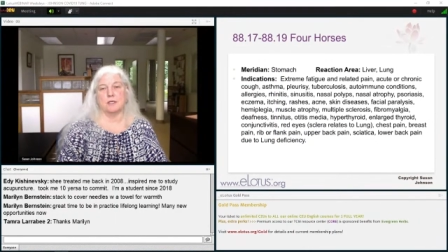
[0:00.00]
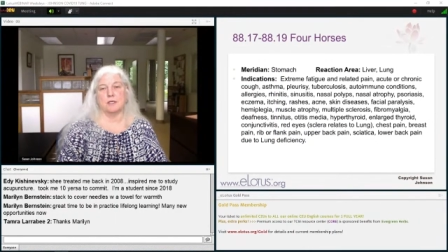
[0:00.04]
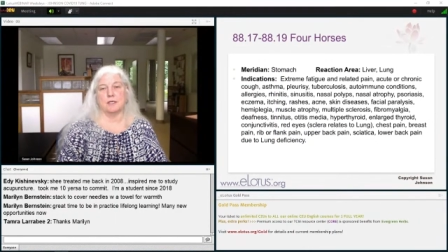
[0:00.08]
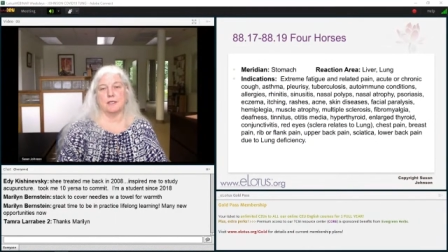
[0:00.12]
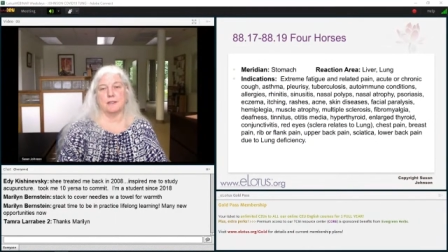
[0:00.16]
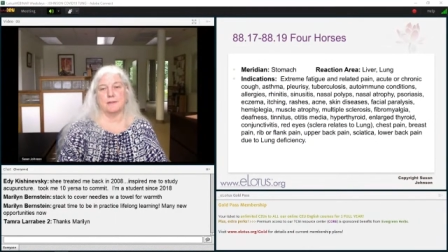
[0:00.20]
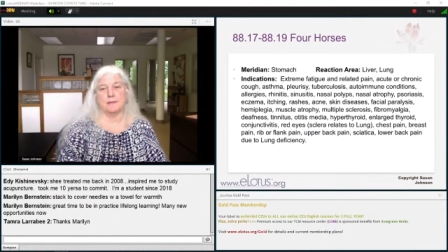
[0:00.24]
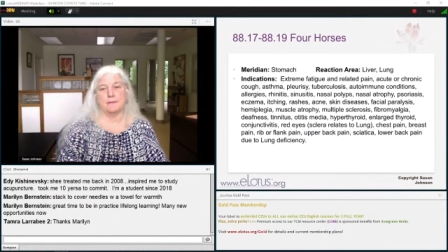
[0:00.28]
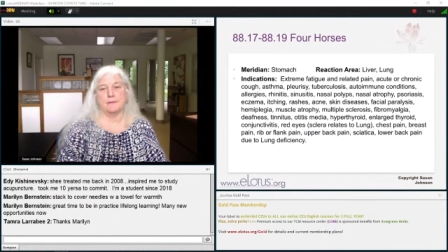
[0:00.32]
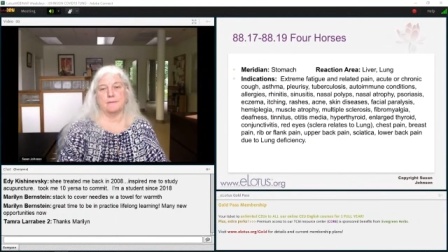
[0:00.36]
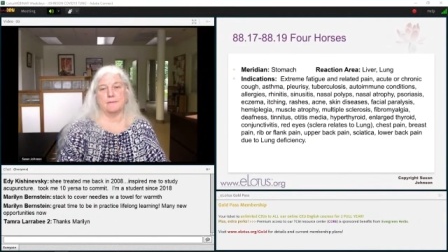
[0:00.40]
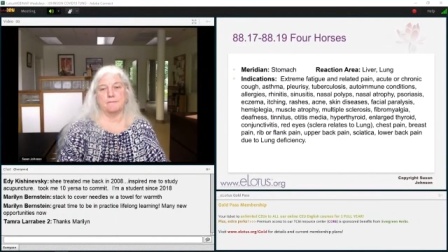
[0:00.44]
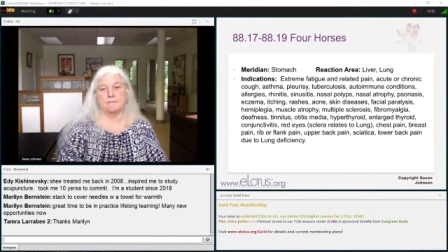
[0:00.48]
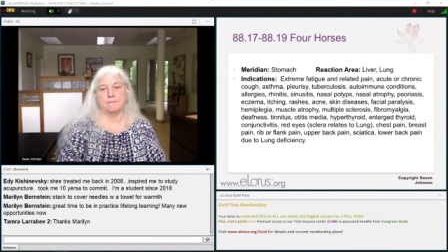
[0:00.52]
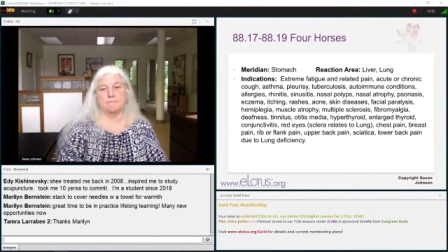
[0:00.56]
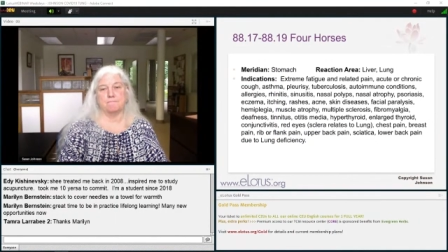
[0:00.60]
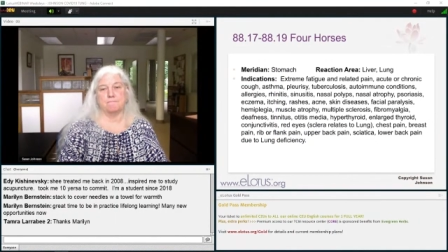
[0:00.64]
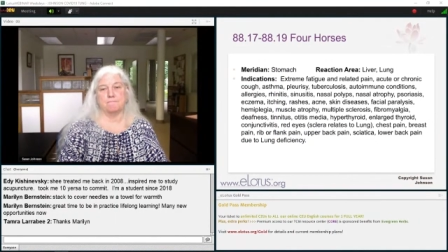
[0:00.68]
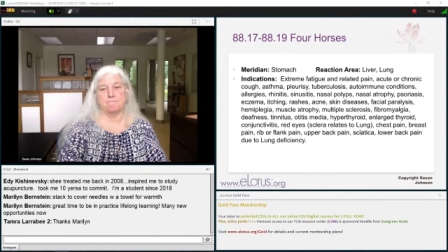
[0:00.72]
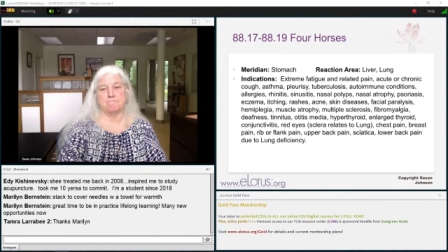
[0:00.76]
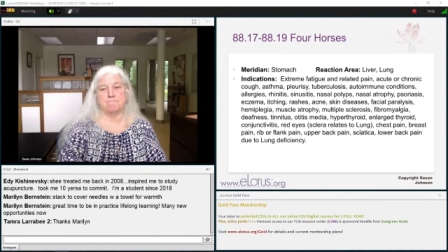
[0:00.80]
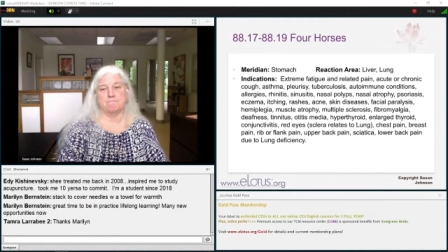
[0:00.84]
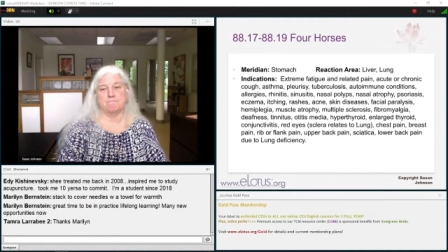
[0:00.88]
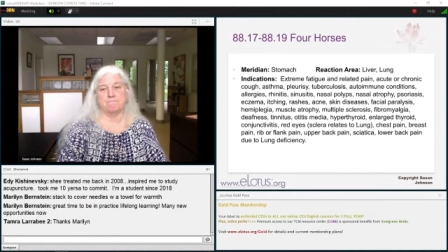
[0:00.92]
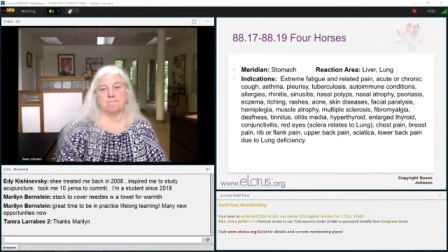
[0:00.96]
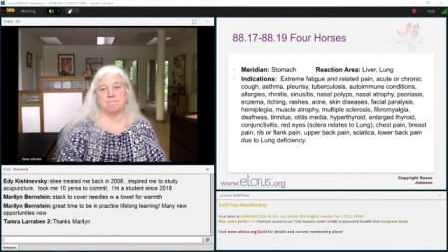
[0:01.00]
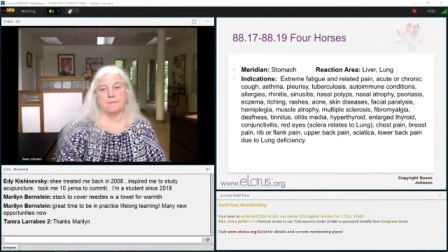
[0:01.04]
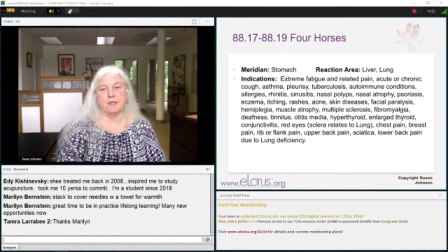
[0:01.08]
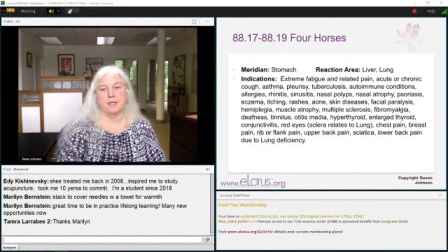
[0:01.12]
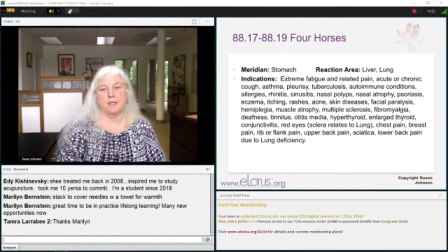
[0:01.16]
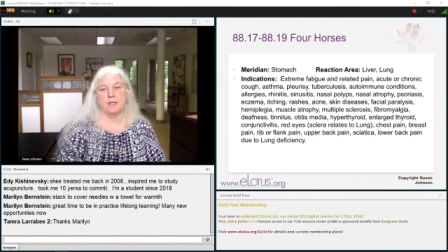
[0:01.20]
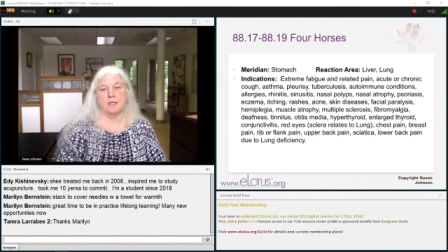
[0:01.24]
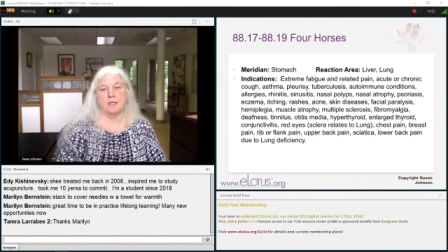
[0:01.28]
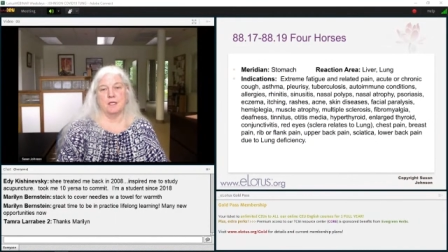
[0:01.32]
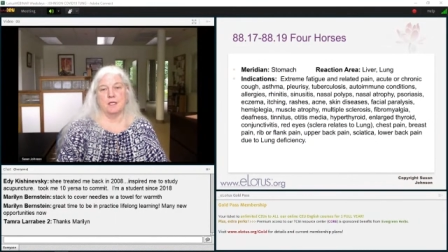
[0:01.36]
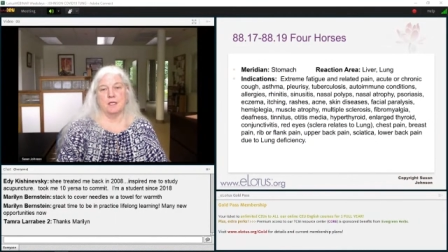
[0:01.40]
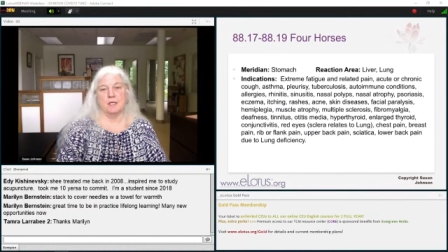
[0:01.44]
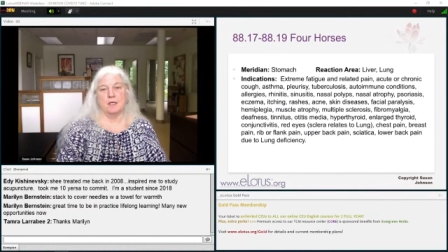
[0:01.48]
um,
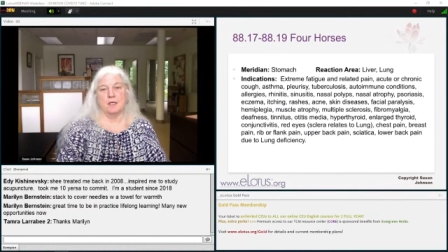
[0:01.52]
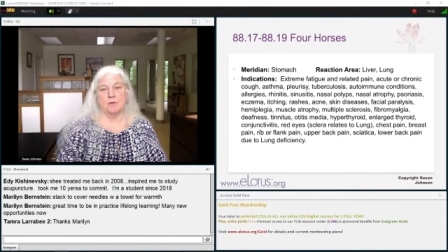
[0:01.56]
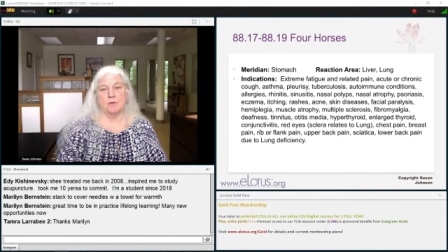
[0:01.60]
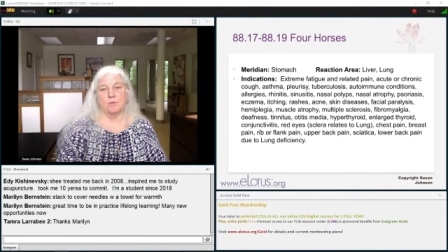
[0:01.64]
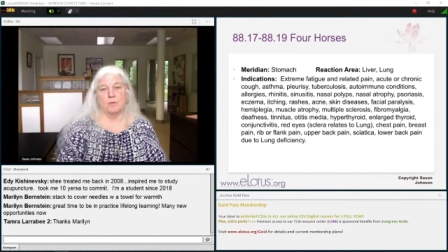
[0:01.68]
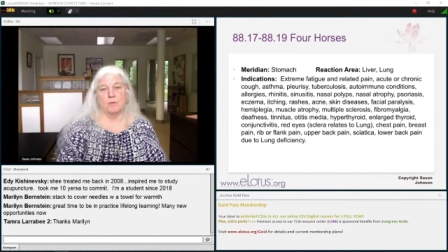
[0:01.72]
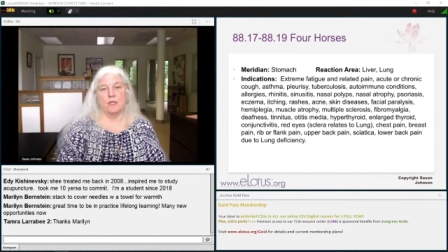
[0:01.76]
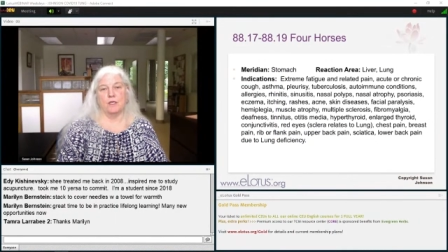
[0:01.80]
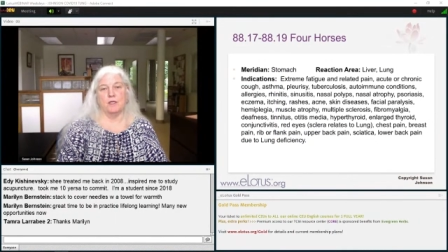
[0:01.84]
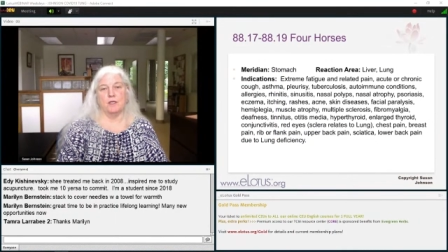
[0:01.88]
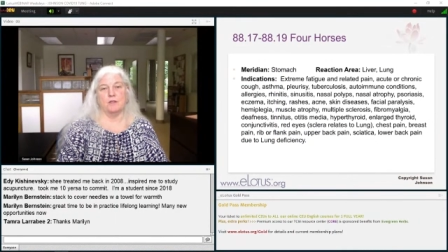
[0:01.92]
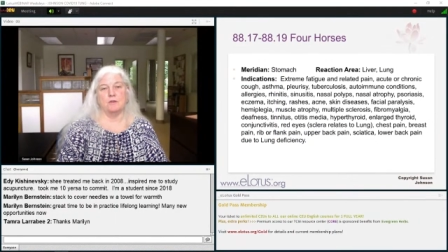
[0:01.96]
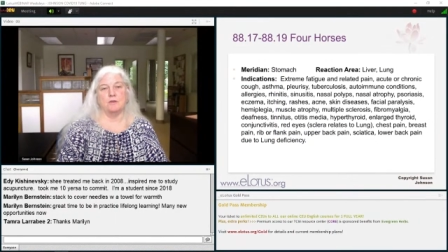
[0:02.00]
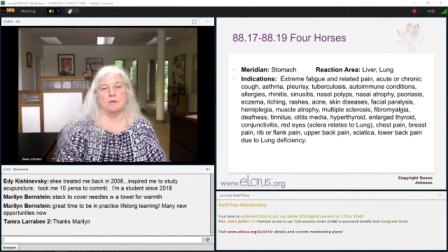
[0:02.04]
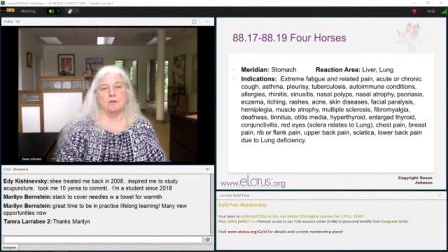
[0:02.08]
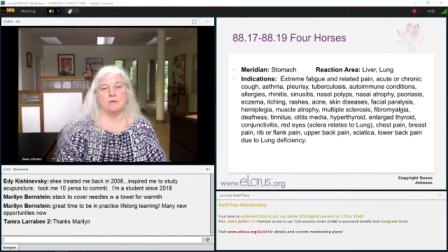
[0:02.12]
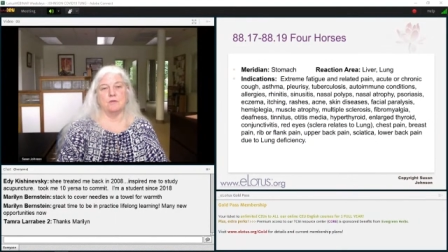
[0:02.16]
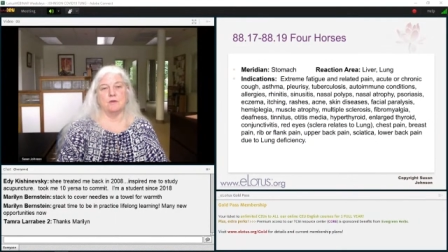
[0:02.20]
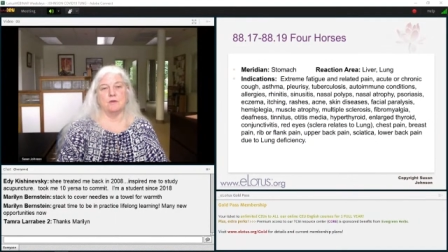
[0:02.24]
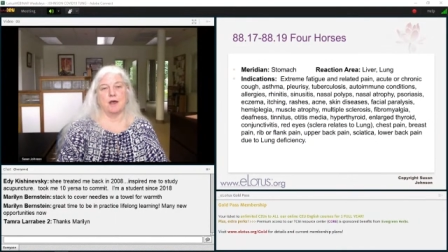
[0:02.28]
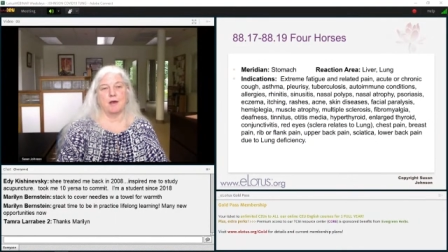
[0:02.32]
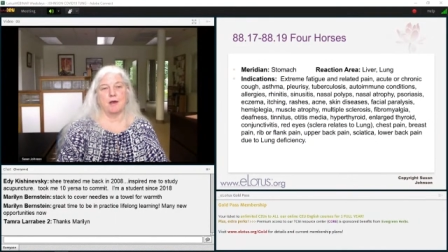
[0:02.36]
we could use